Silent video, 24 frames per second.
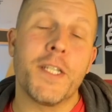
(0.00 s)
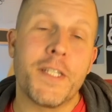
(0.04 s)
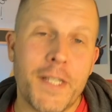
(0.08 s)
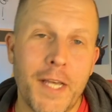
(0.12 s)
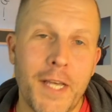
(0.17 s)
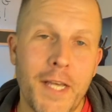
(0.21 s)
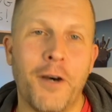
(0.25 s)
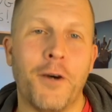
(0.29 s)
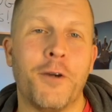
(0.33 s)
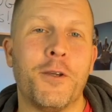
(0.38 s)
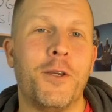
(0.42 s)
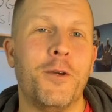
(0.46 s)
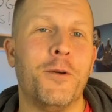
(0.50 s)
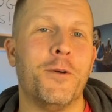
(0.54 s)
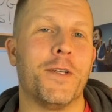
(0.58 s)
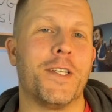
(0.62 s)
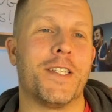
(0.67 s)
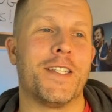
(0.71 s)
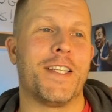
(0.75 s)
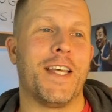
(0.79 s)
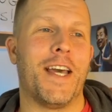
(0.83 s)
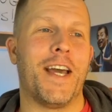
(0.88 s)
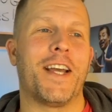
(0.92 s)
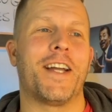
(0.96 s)
to tell you
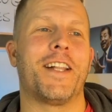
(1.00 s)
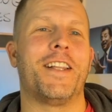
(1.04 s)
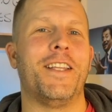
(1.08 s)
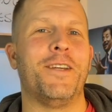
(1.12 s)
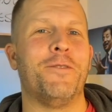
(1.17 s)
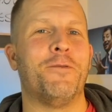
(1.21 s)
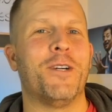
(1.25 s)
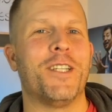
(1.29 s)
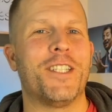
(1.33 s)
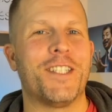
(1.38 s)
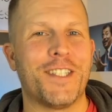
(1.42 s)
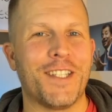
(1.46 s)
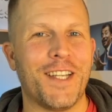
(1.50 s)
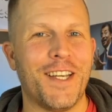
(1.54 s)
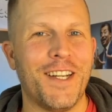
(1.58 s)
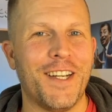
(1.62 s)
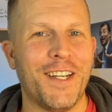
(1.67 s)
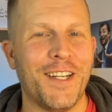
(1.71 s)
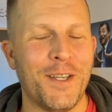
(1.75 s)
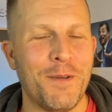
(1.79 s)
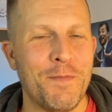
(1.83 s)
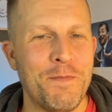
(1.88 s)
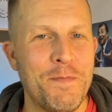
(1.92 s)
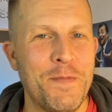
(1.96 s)
exactly what
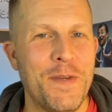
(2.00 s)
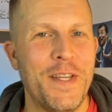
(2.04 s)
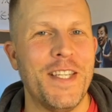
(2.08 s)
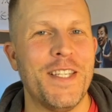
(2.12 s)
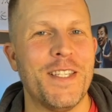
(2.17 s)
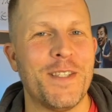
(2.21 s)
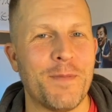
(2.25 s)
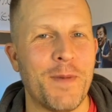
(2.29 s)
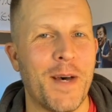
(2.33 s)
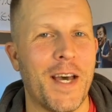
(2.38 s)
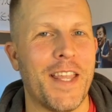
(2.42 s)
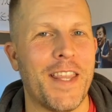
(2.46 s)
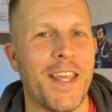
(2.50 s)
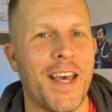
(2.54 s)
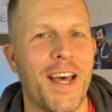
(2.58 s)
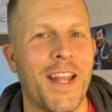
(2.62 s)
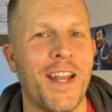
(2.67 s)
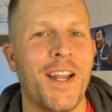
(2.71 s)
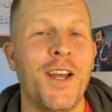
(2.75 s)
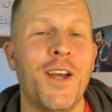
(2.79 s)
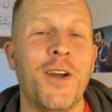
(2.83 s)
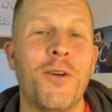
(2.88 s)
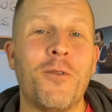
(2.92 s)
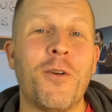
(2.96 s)
Chandani means by that
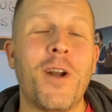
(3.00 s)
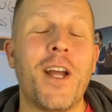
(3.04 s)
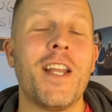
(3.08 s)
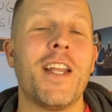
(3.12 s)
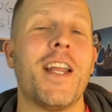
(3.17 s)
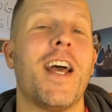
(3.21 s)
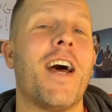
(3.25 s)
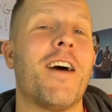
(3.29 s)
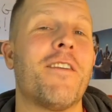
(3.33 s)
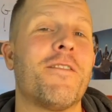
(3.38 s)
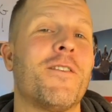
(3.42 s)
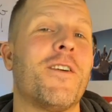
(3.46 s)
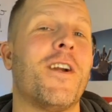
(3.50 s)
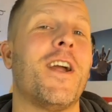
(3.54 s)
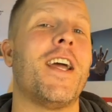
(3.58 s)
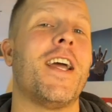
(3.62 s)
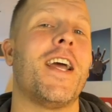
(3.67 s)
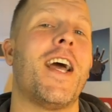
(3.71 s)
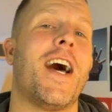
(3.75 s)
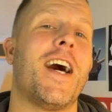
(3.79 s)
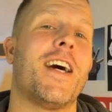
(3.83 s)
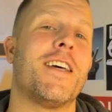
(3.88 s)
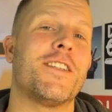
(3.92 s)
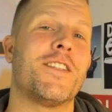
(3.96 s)
right after I
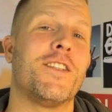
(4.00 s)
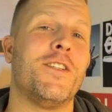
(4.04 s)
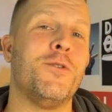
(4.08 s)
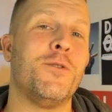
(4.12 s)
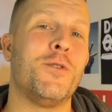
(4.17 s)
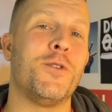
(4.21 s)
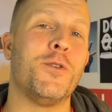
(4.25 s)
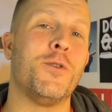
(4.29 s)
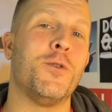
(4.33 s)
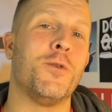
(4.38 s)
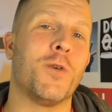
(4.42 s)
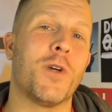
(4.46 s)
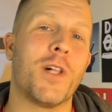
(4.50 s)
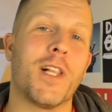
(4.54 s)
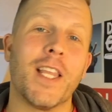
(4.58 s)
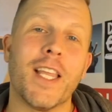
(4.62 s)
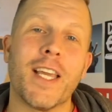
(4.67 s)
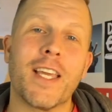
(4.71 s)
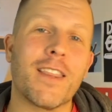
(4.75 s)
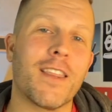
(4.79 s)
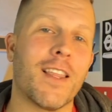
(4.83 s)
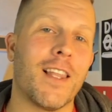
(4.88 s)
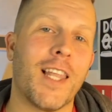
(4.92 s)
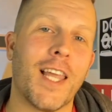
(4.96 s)
ask you to
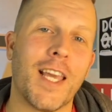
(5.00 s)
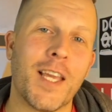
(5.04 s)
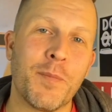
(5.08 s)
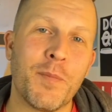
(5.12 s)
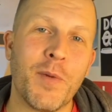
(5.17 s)
click the like